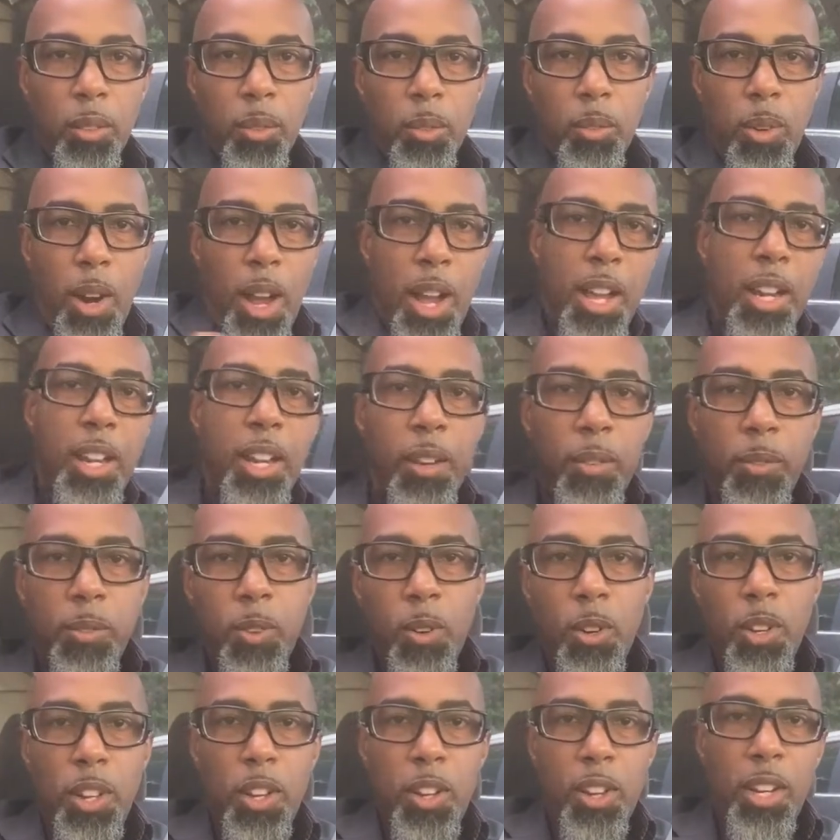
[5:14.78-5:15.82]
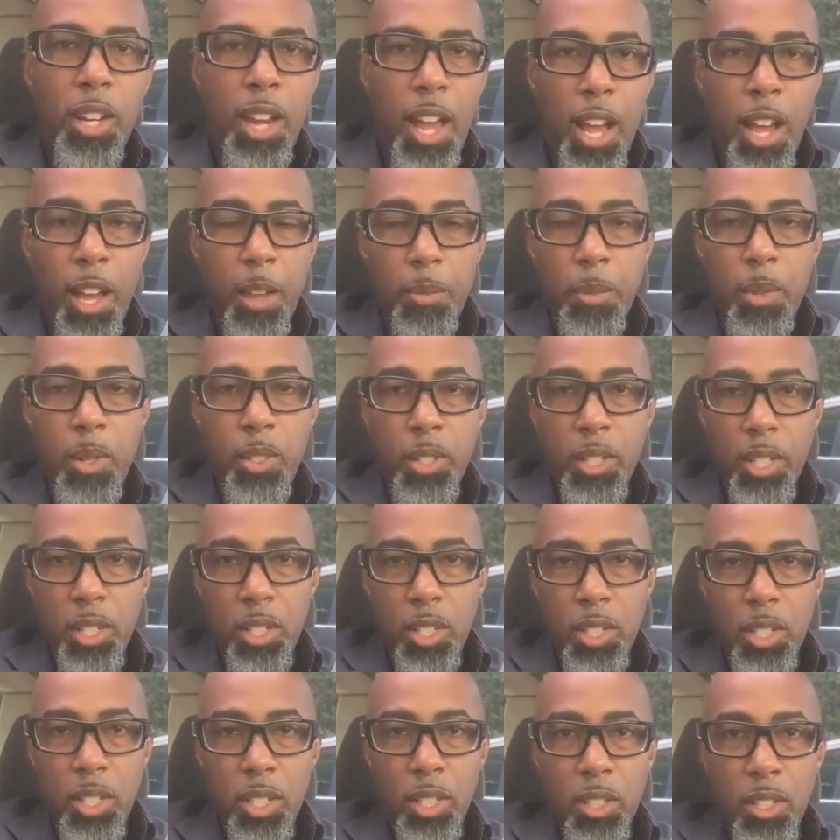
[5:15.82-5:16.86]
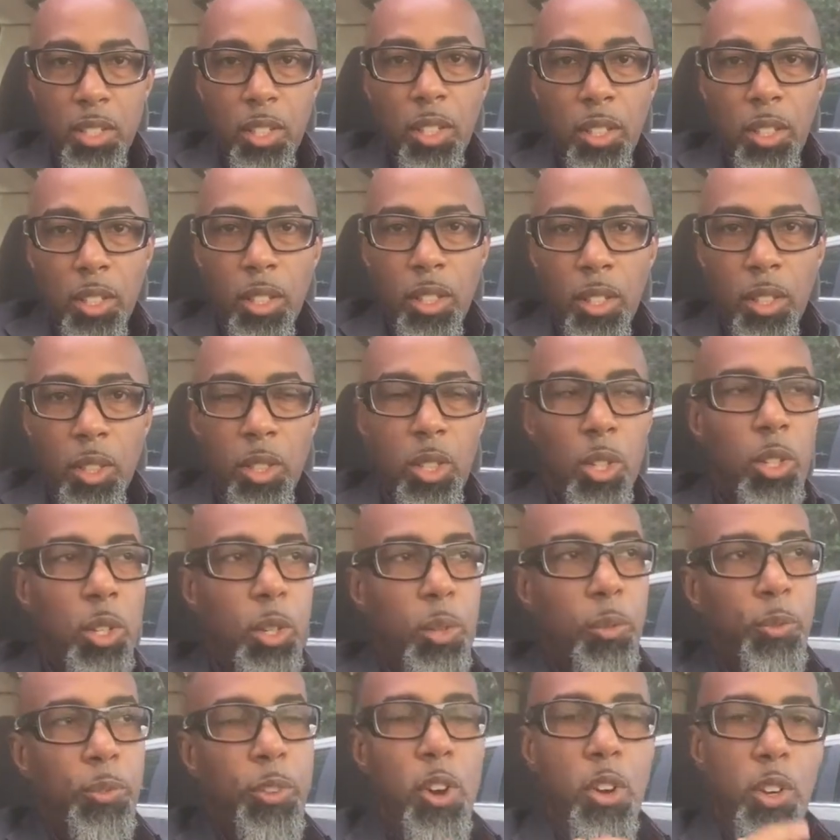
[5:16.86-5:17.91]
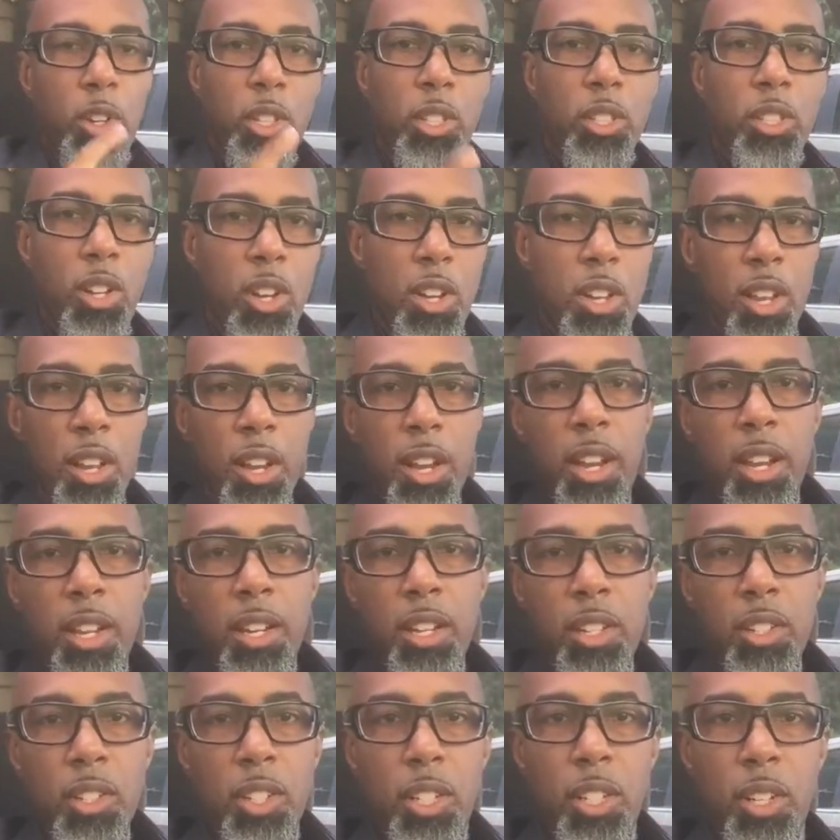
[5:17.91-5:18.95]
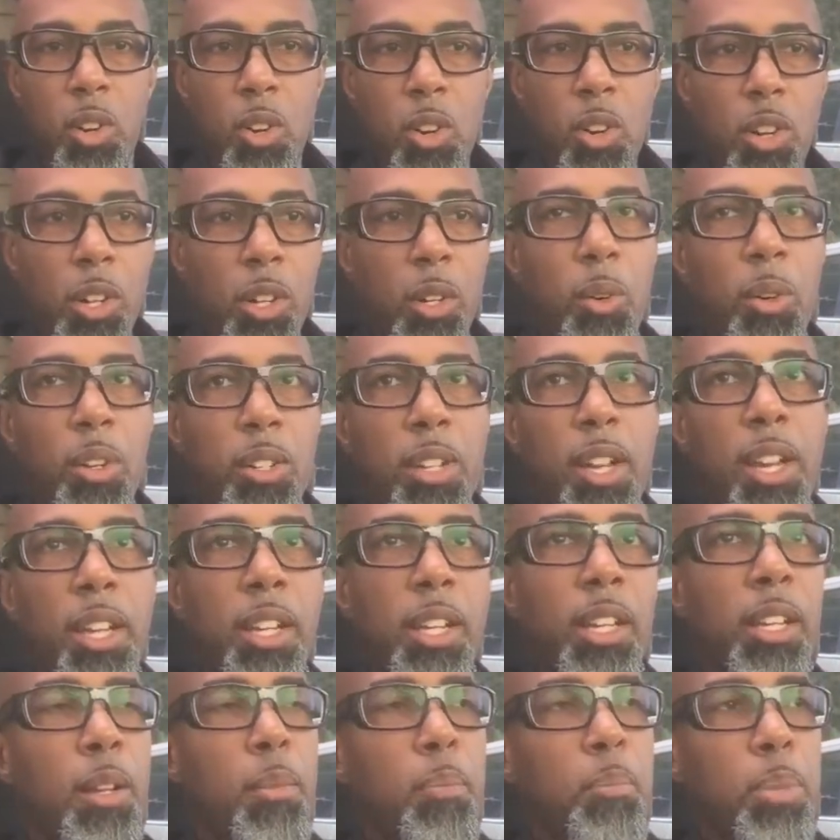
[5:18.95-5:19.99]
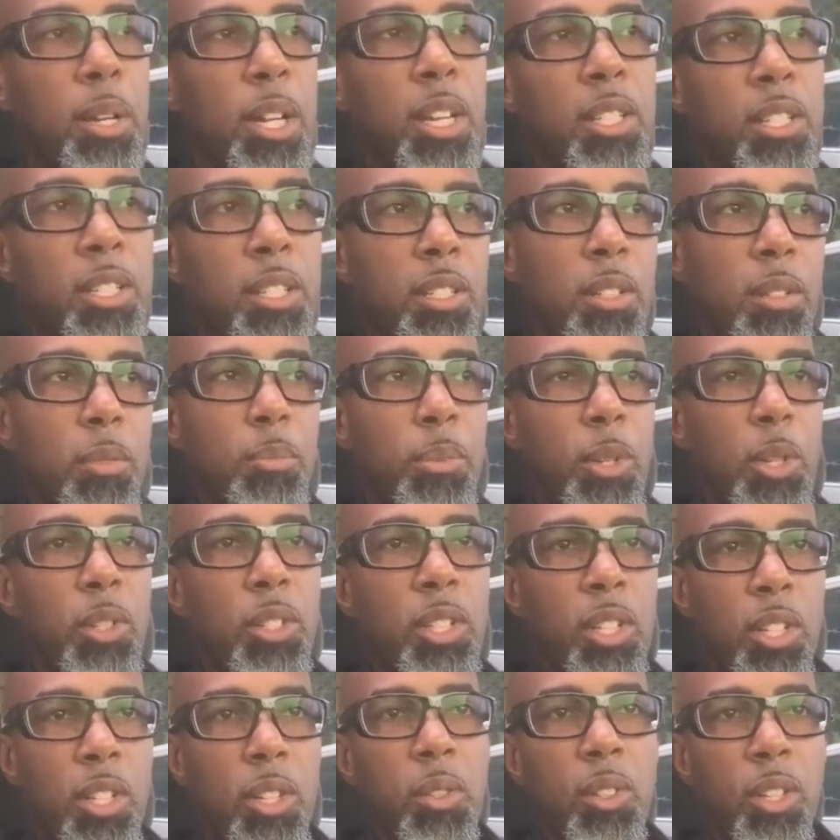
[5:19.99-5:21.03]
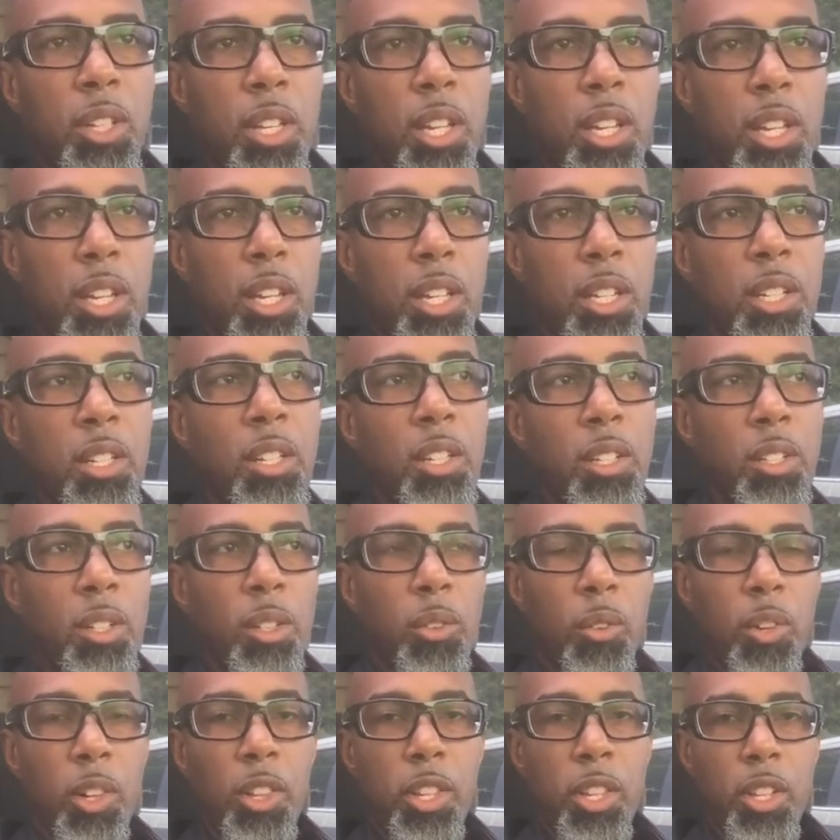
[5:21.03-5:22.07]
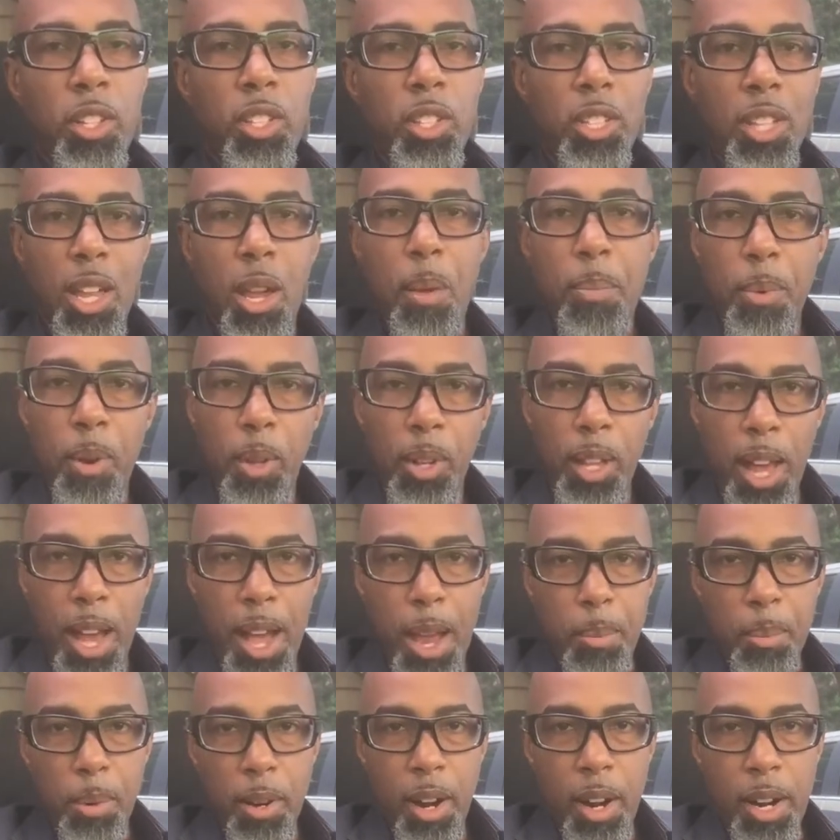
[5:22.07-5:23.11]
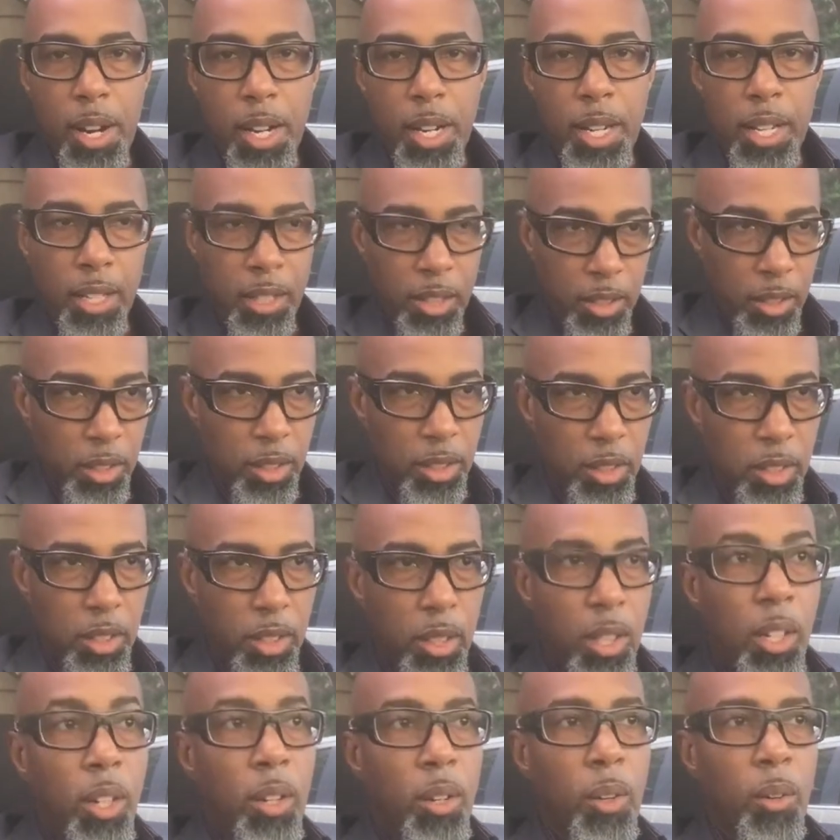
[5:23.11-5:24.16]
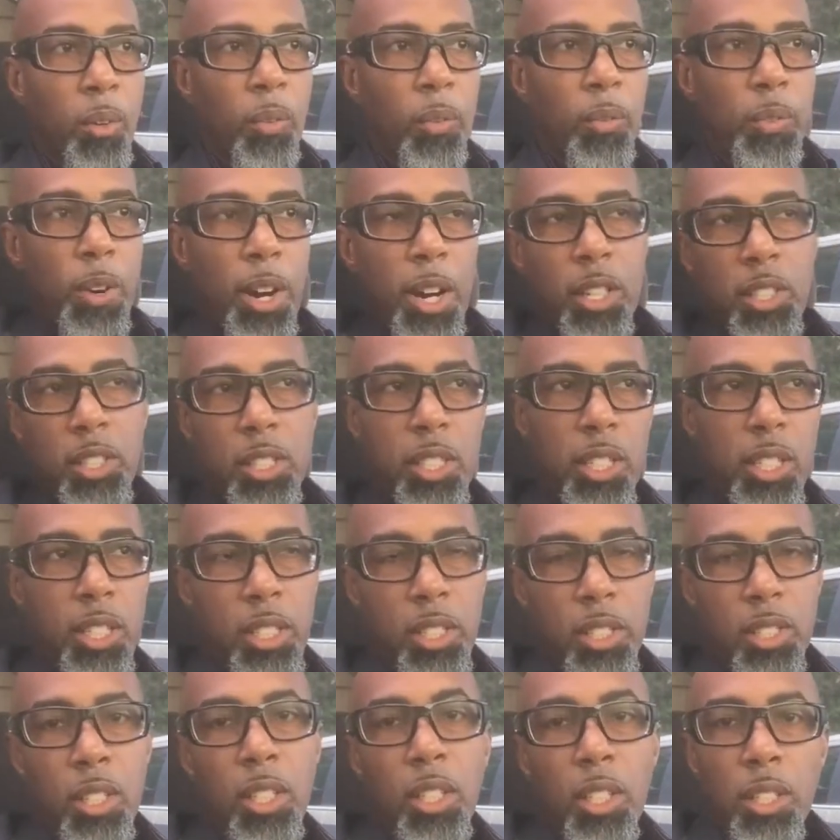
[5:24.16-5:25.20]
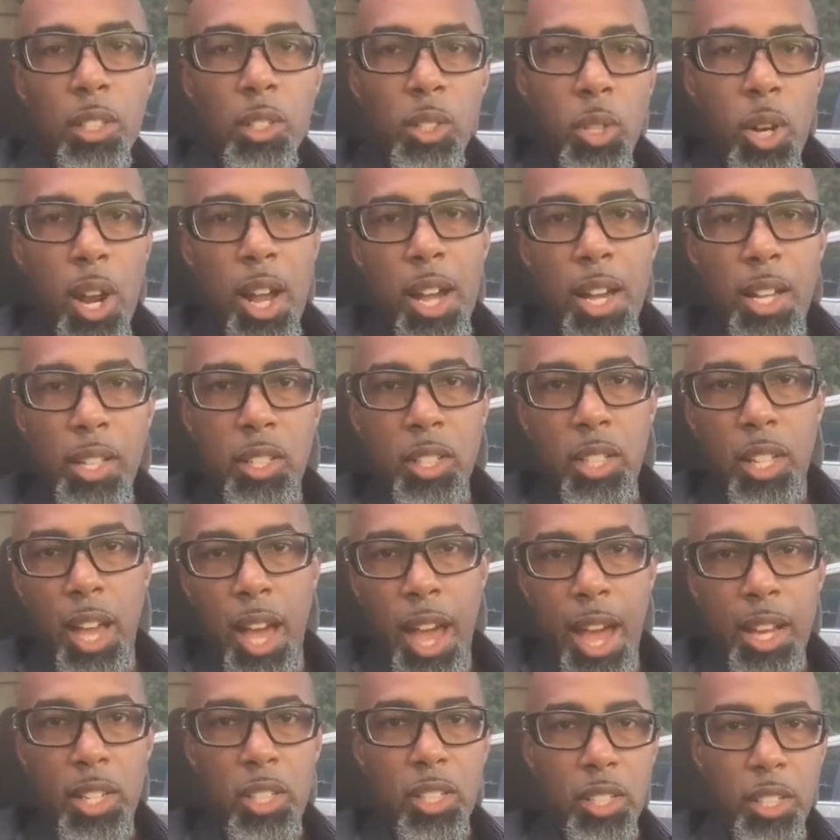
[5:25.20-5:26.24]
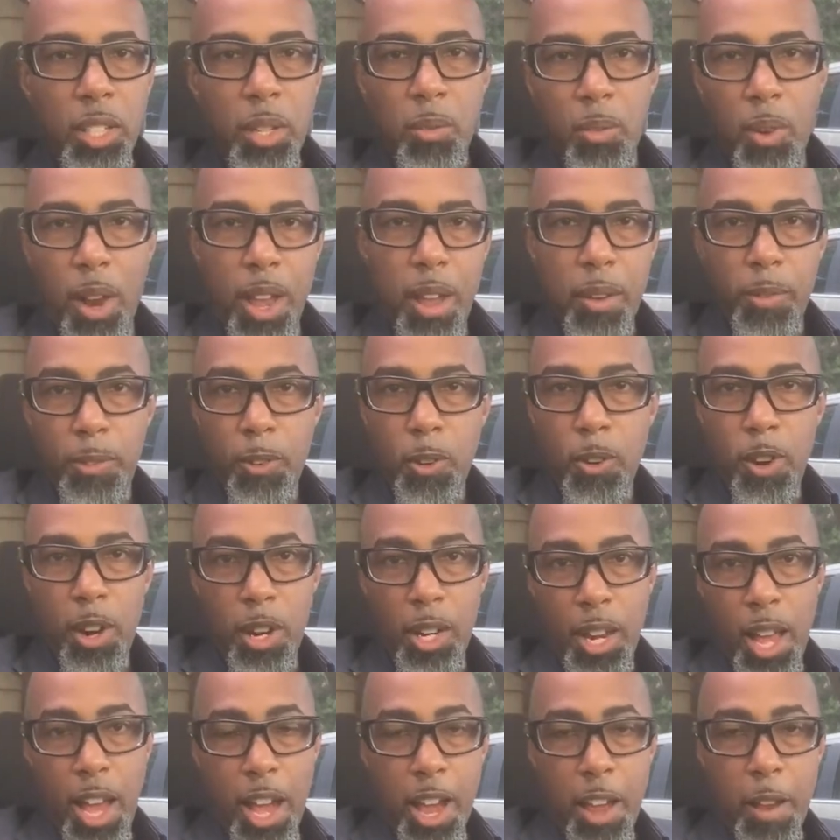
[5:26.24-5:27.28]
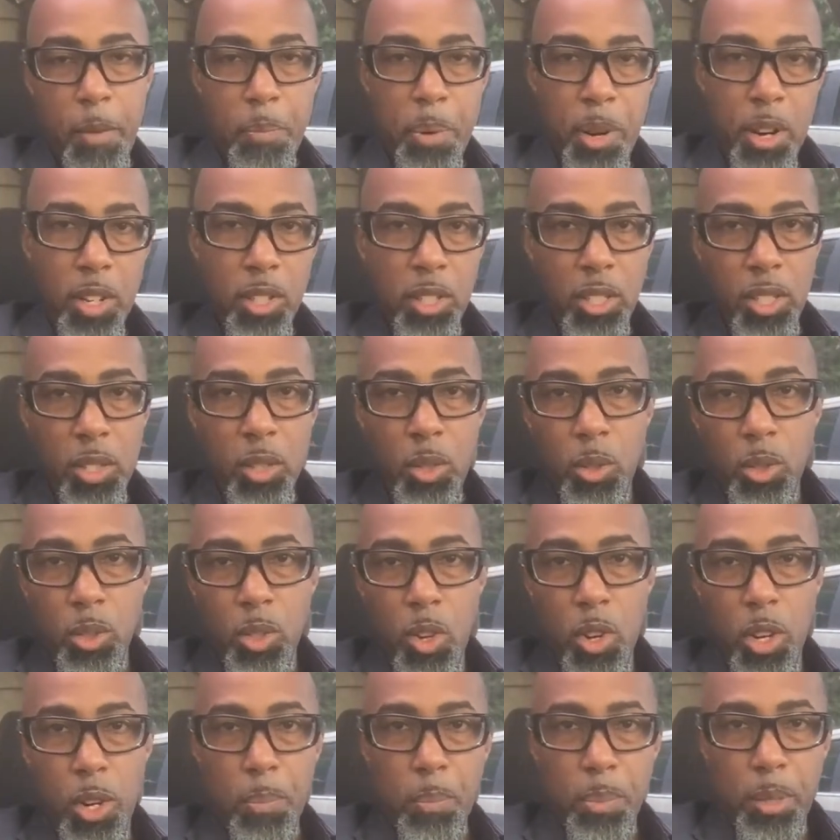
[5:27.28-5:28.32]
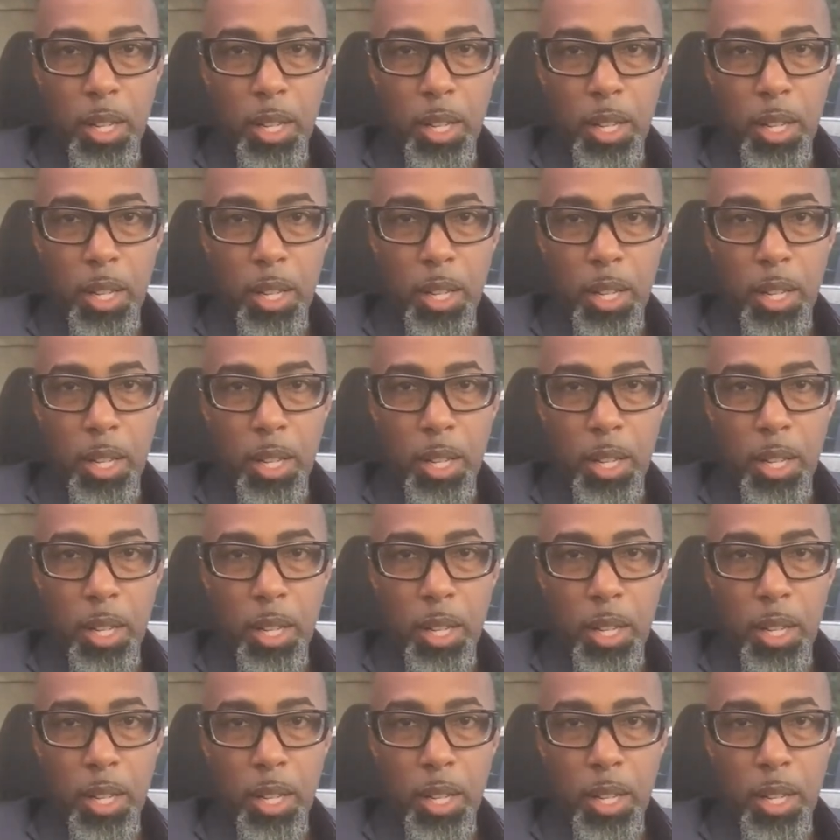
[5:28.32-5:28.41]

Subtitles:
writing for your live musicians. So you focus all your energy on creating the best music you can with your sample library versus trying to actually write for a live person who's going to